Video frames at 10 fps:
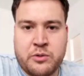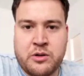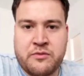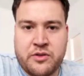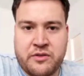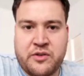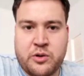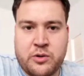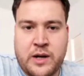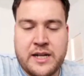euro for the
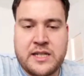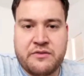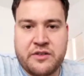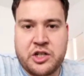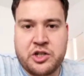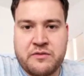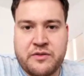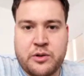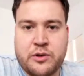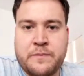photo, high definition
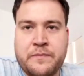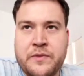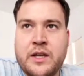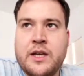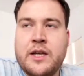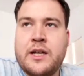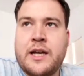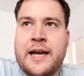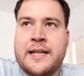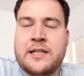photo.
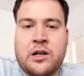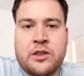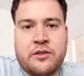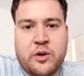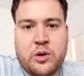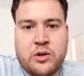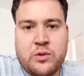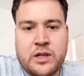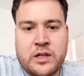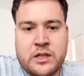And on the
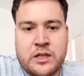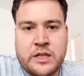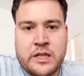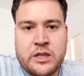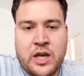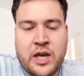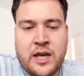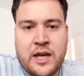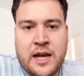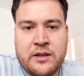photo,
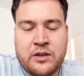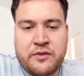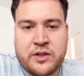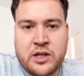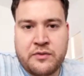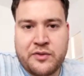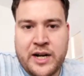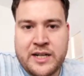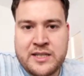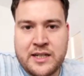the photographer
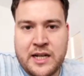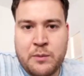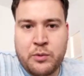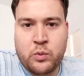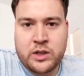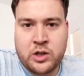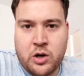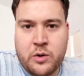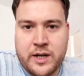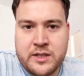has to label what
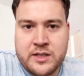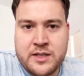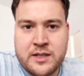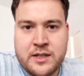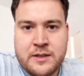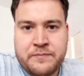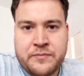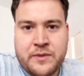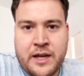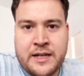car it is.
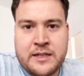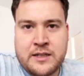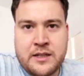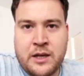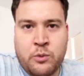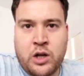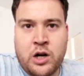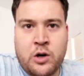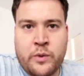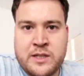And it will
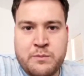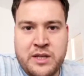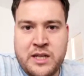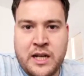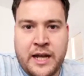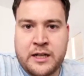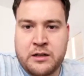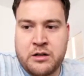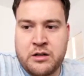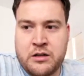always be like
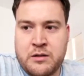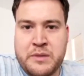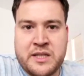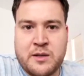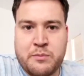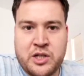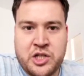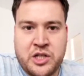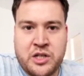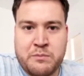
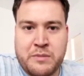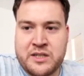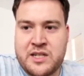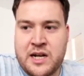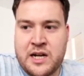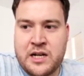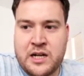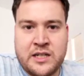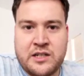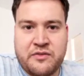Mitsubishi, Mazda,
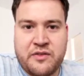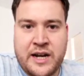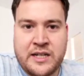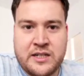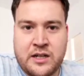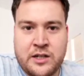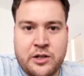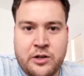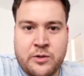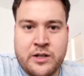undefined,
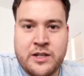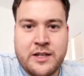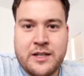unknown.